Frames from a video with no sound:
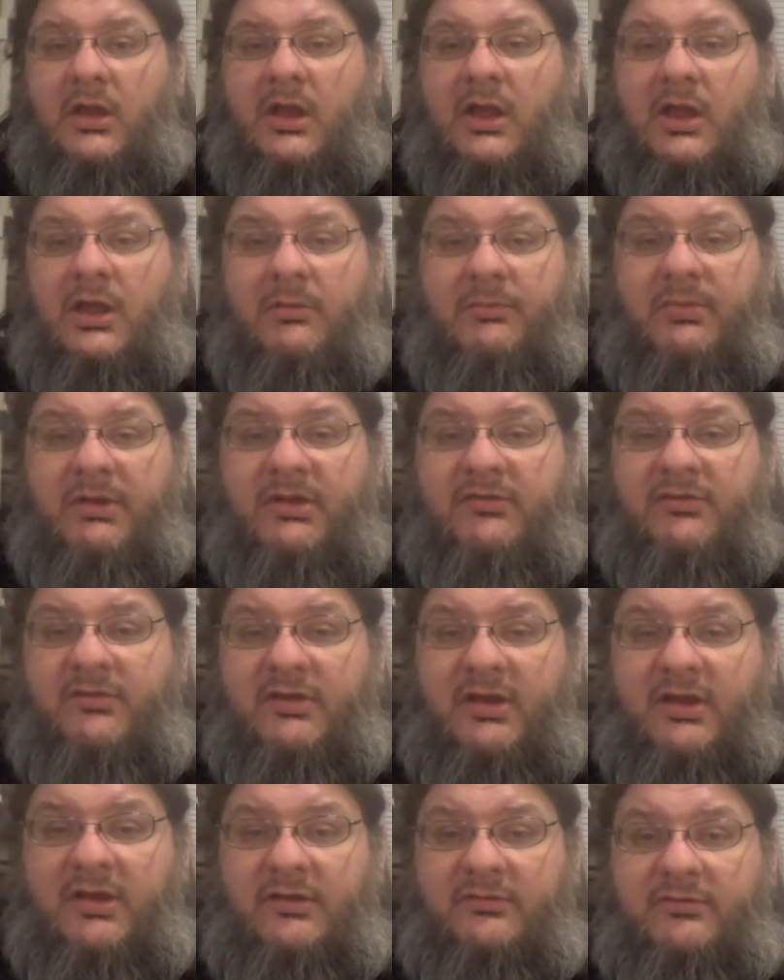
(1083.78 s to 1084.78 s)
and pizza
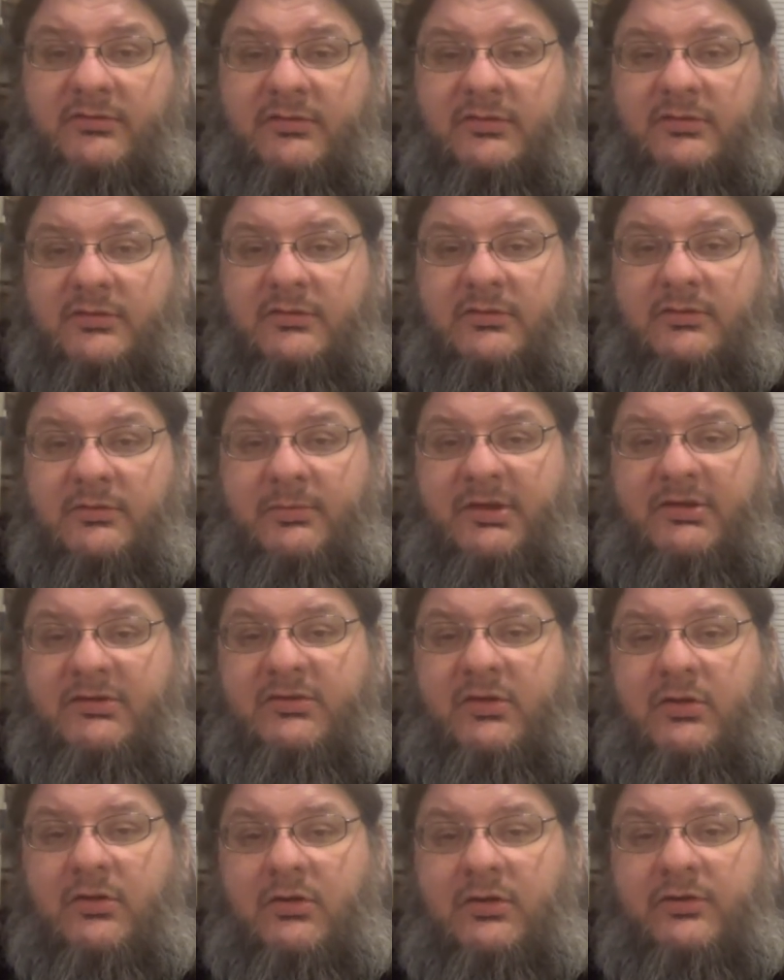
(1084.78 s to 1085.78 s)
decks, the
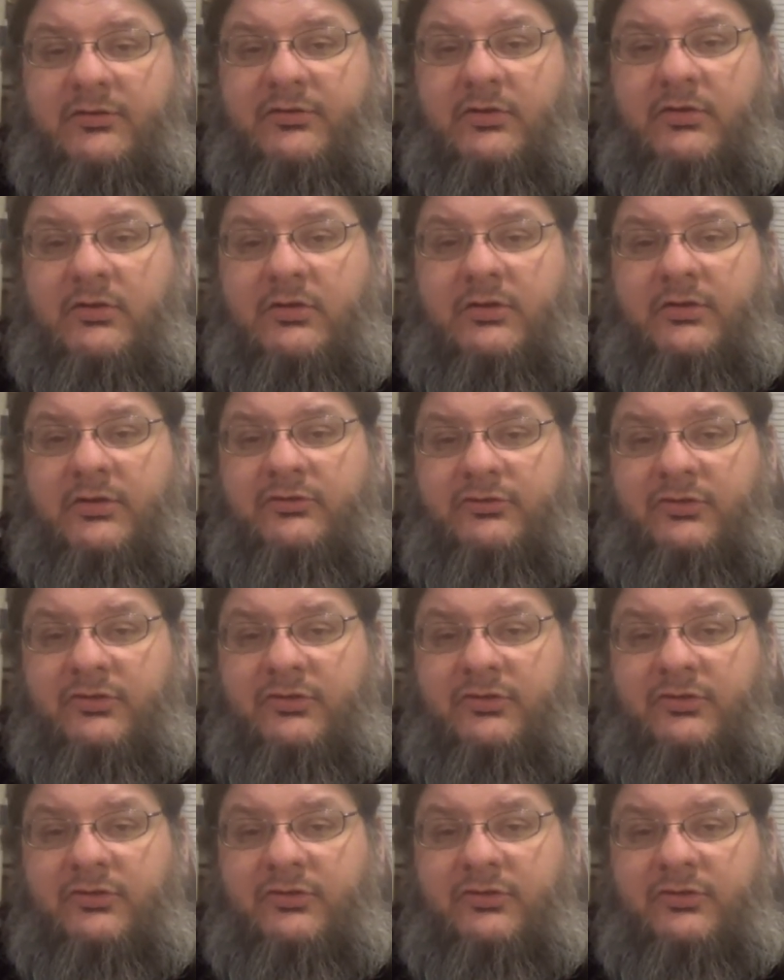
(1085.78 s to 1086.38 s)
pizza cards are the